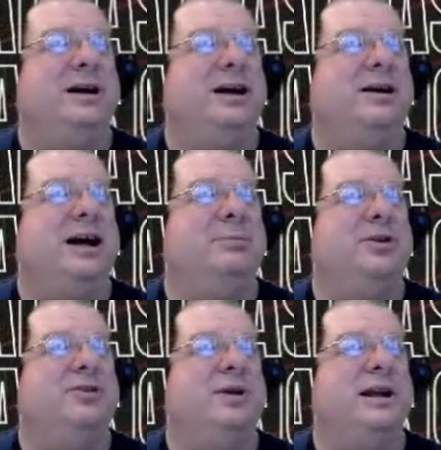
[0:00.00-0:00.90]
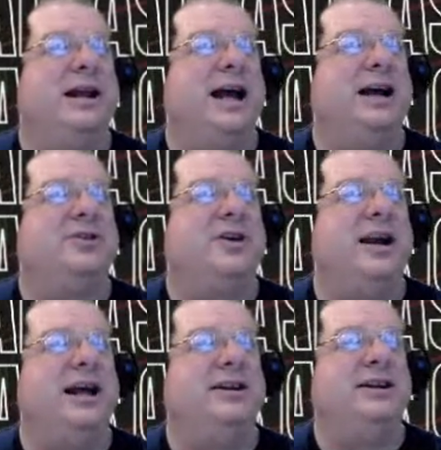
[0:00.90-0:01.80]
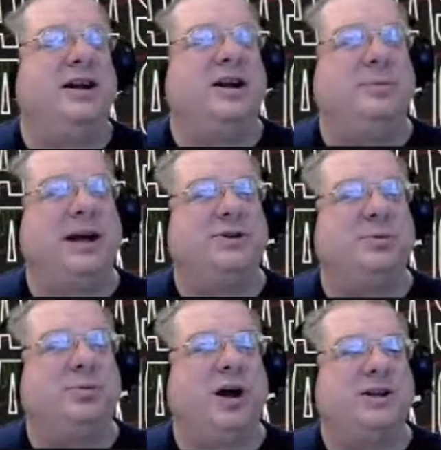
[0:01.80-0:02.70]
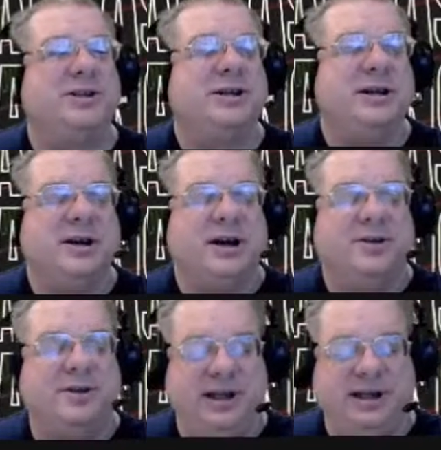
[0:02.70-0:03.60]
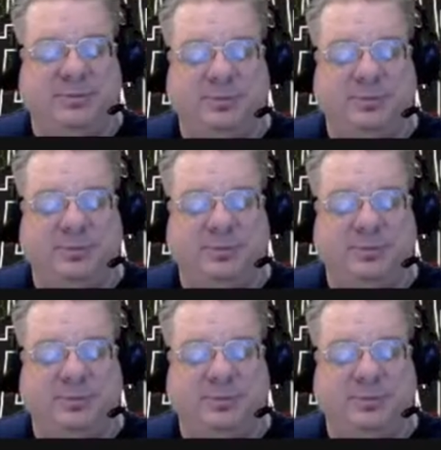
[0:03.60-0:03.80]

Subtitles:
Exxon, and then on Petrobras. The